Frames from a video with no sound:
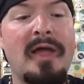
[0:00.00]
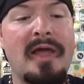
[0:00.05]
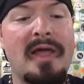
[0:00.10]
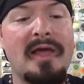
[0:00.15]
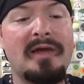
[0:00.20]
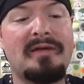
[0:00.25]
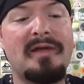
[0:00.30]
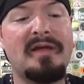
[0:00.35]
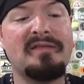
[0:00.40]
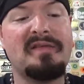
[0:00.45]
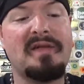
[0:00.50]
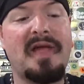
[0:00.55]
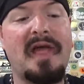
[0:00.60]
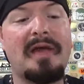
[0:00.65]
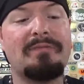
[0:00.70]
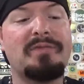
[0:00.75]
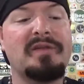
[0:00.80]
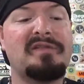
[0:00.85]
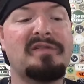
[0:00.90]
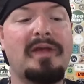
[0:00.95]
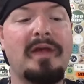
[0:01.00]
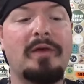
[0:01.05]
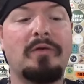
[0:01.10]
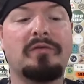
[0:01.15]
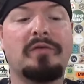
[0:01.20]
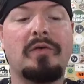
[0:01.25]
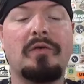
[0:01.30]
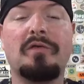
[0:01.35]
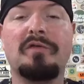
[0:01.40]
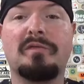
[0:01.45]
It doesn't have the scale
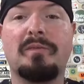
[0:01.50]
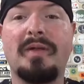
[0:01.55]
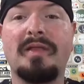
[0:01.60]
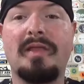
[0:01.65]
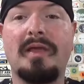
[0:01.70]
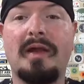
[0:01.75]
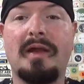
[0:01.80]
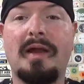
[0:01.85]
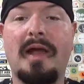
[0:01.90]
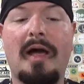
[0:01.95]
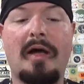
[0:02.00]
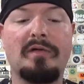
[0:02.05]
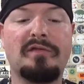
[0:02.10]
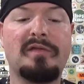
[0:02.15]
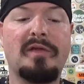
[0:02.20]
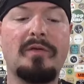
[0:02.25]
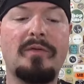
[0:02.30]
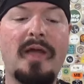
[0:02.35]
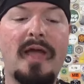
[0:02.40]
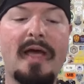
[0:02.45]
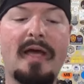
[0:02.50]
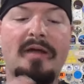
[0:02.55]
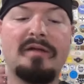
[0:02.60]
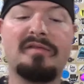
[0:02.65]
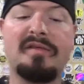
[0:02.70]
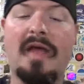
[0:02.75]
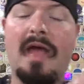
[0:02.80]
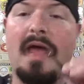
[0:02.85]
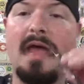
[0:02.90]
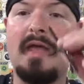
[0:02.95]
tools, but then it also
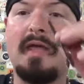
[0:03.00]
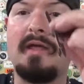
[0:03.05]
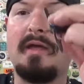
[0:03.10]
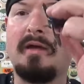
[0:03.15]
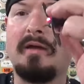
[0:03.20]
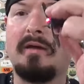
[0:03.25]
has a